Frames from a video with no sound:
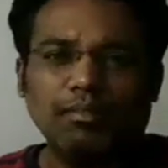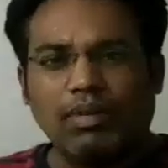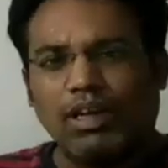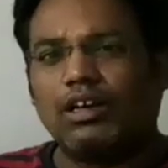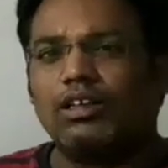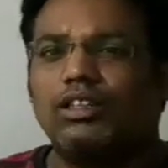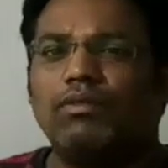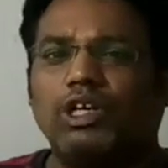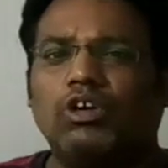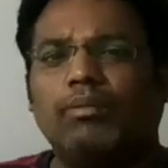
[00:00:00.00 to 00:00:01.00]
adana why
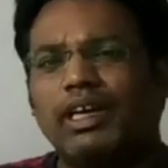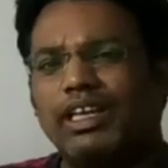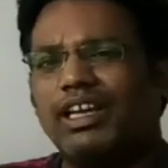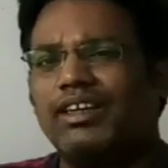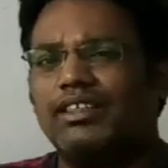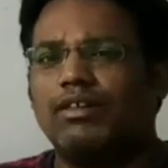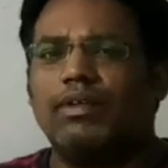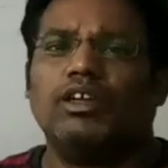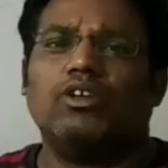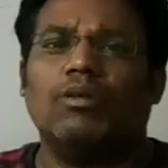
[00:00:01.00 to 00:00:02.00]
you are making it is a very
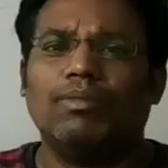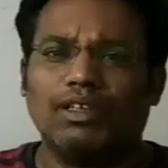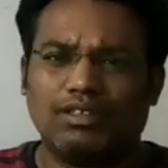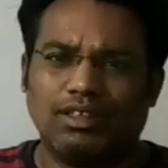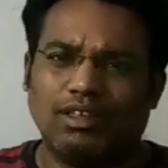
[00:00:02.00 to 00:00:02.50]
complex thing.